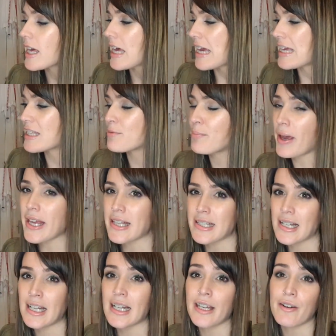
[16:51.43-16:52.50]
It's
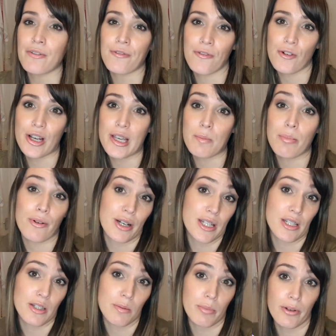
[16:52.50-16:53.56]
basically a free
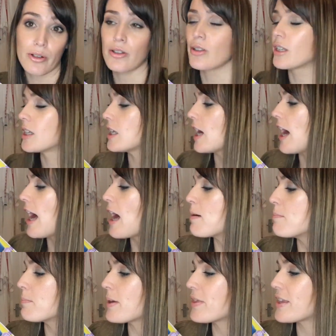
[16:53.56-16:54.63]
printable,
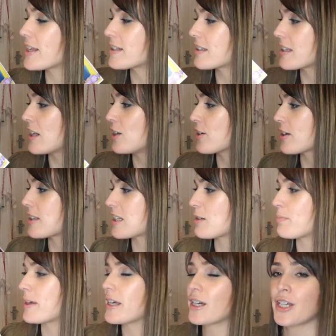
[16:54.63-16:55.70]
um, but this looks to
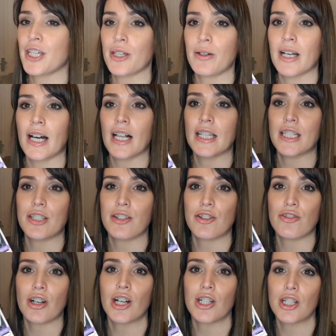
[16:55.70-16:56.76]
be a cute little
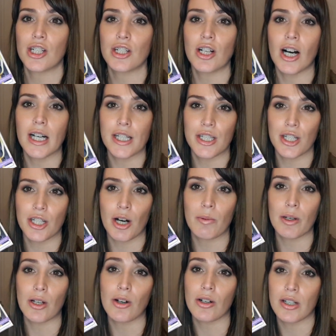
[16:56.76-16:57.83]
instruction guide to go
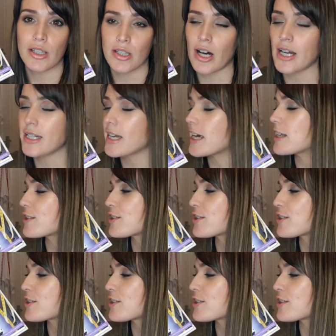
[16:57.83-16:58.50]
alongside it.